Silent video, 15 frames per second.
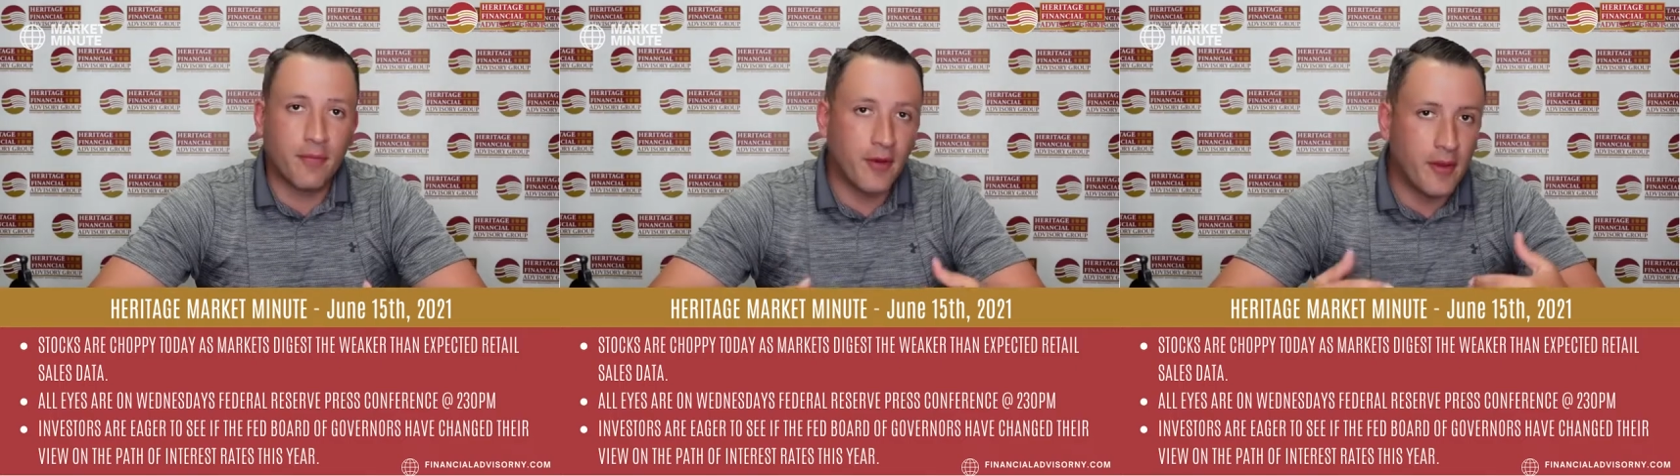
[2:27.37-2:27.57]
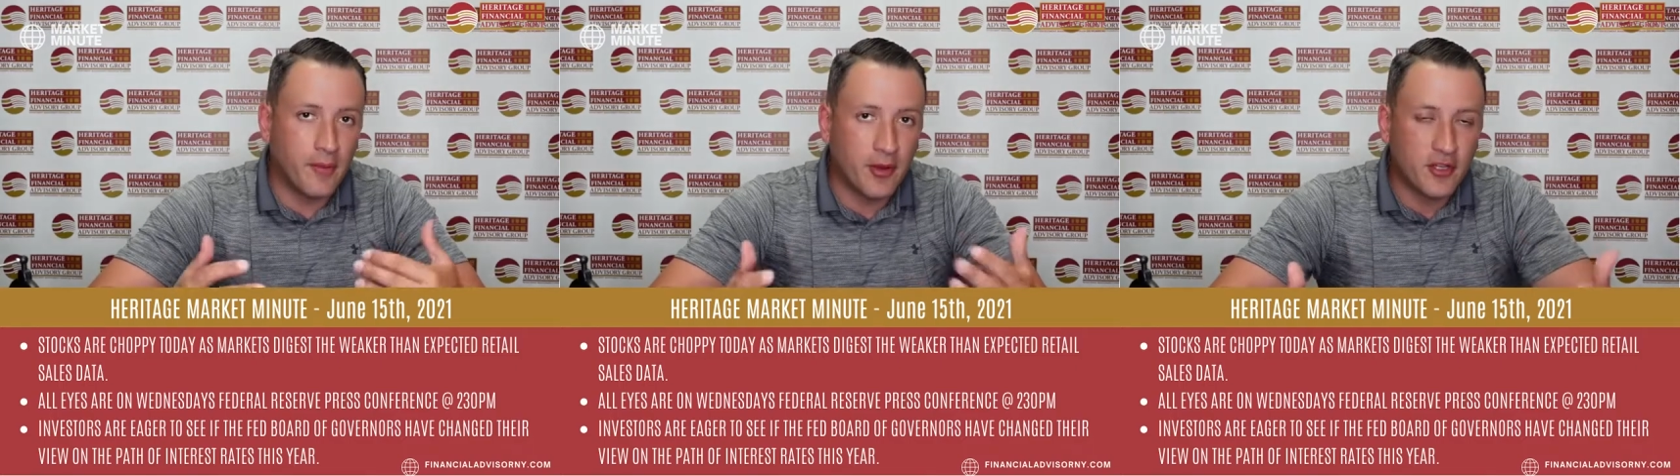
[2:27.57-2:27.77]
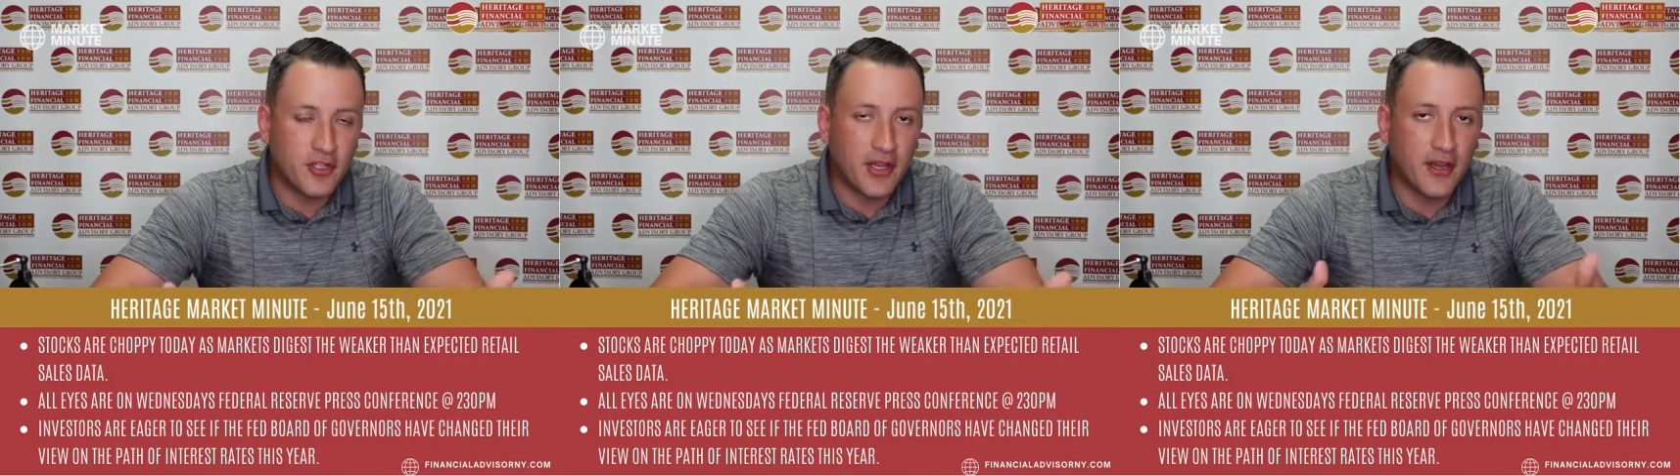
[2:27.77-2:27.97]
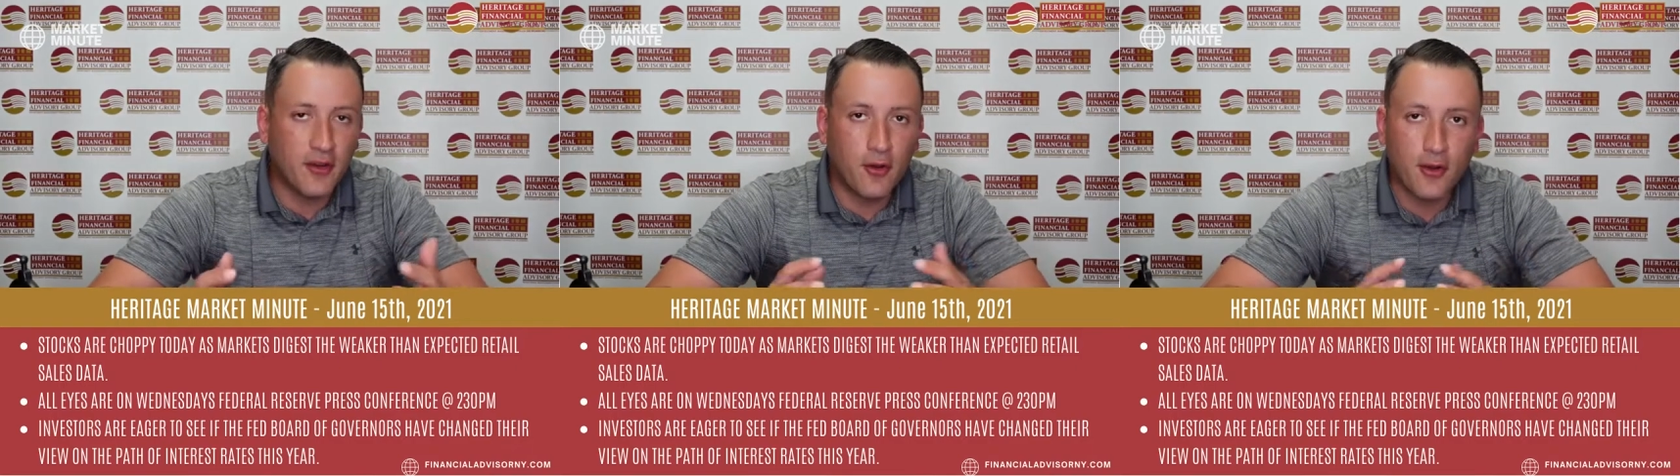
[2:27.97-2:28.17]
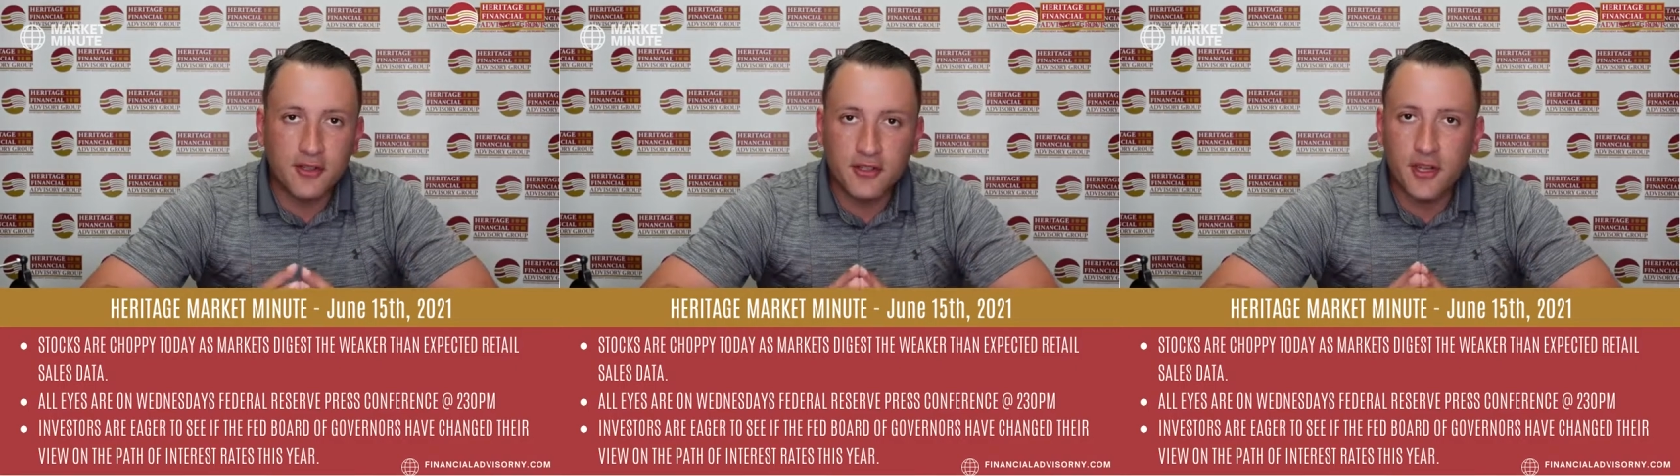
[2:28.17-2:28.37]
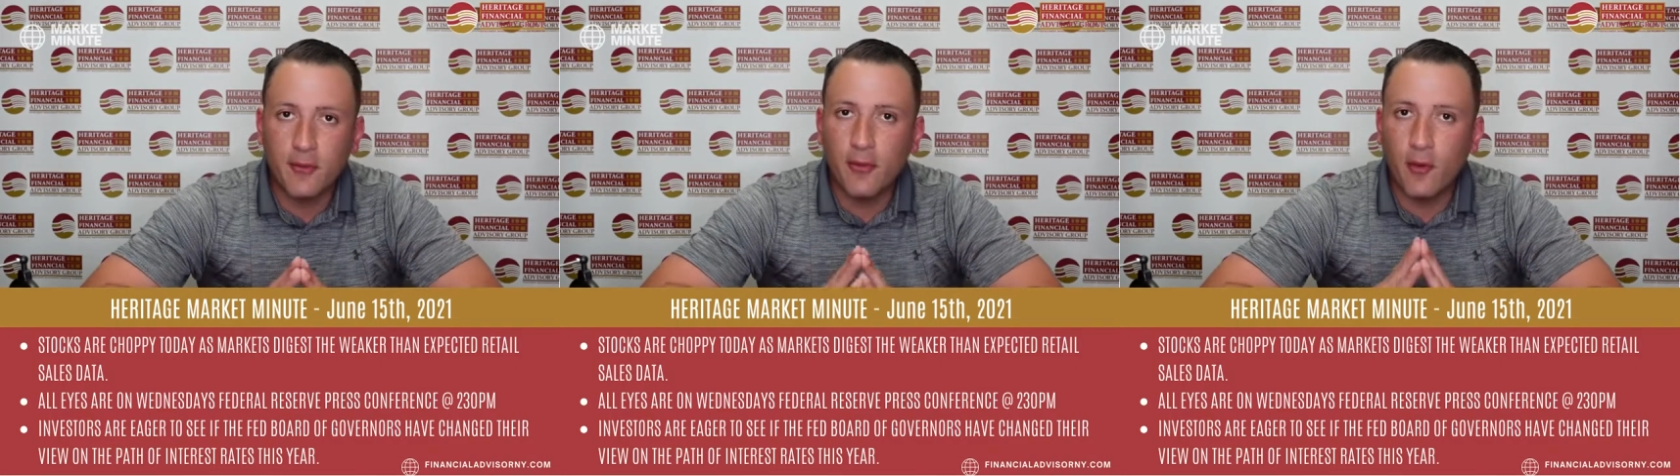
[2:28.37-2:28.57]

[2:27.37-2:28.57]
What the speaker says: pretty much ad nauseum,